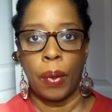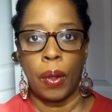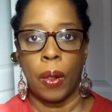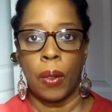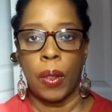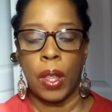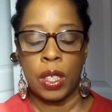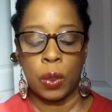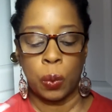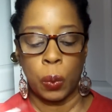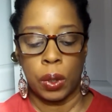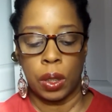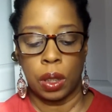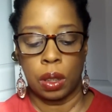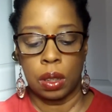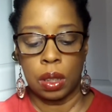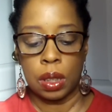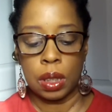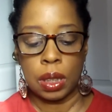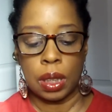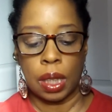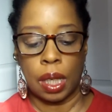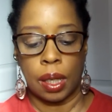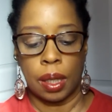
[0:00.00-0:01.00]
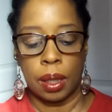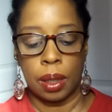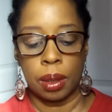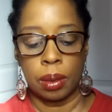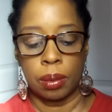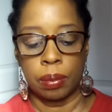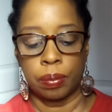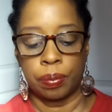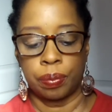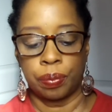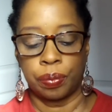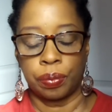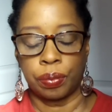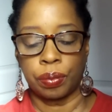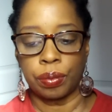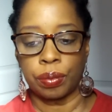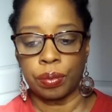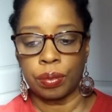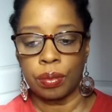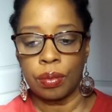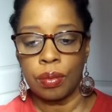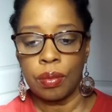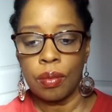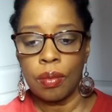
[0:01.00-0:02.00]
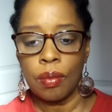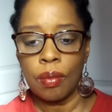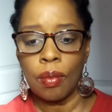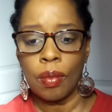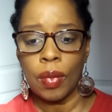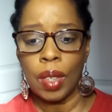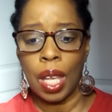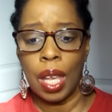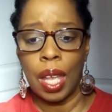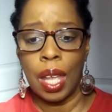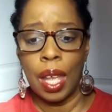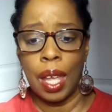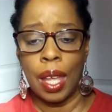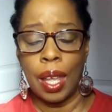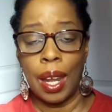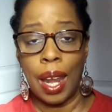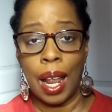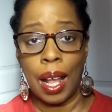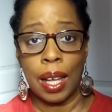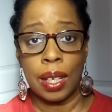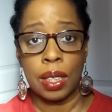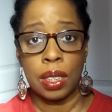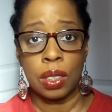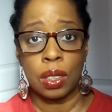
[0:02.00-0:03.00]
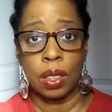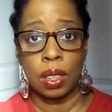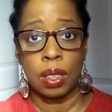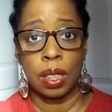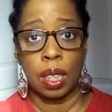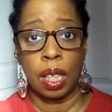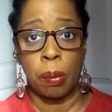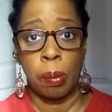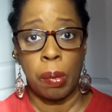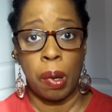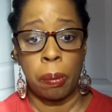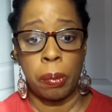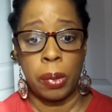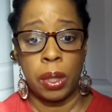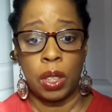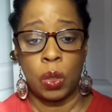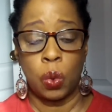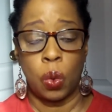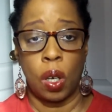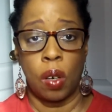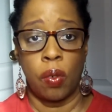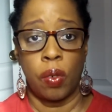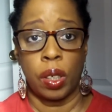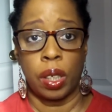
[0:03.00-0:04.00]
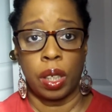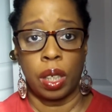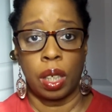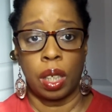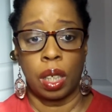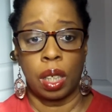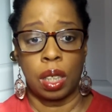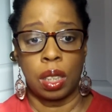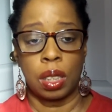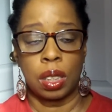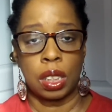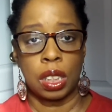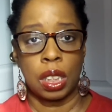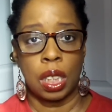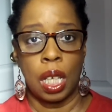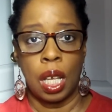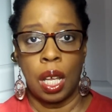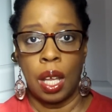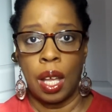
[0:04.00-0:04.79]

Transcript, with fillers: that's what it looks like. And I gotta start taking my B12 again because